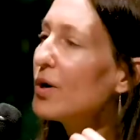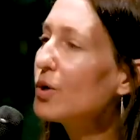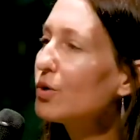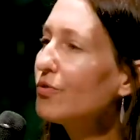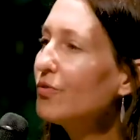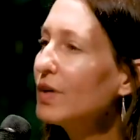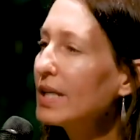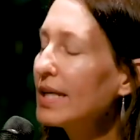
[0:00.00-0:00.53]
about
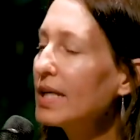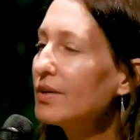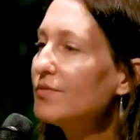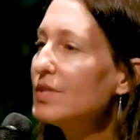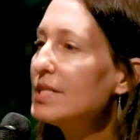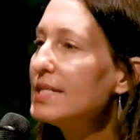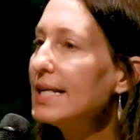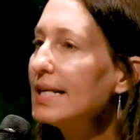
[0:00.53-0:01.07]
your feeling
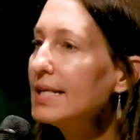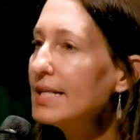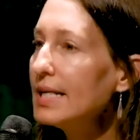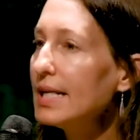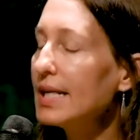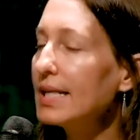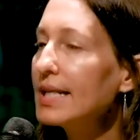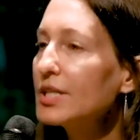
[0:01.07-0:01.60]
of
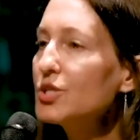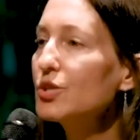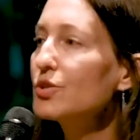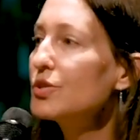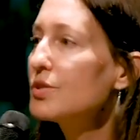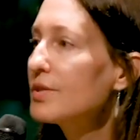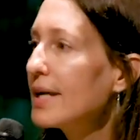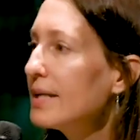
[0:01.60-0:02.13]
dignity. That's
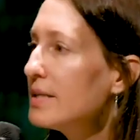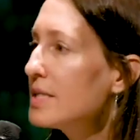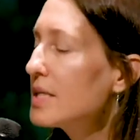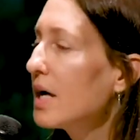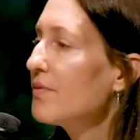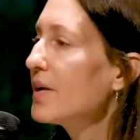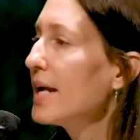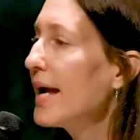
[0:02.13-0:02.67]
your sense
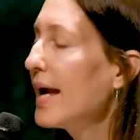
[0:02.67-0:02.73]
of